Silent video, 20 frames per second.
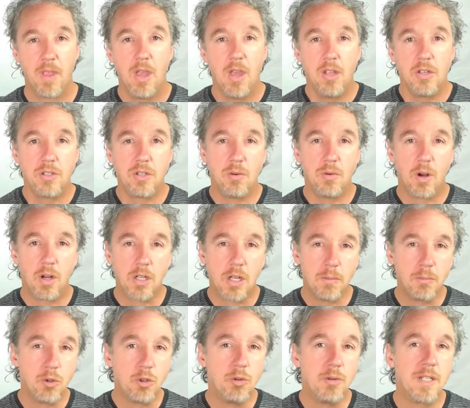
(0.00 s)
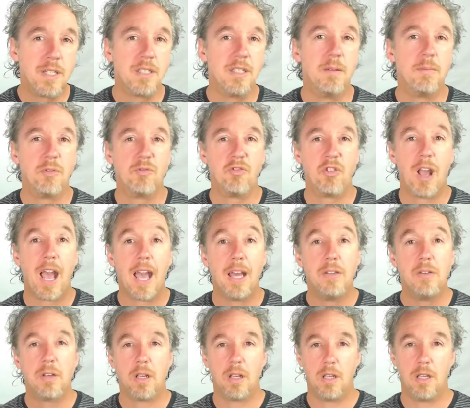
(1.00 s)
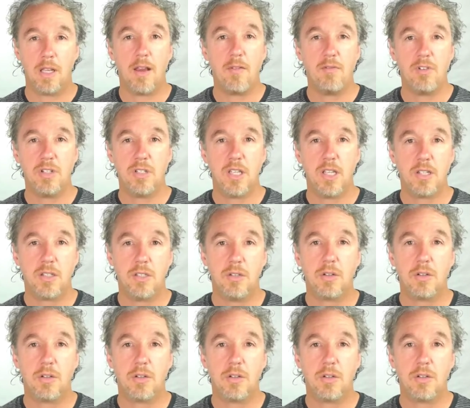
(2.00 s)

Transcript: So a couple quick tips for how you can leverage this.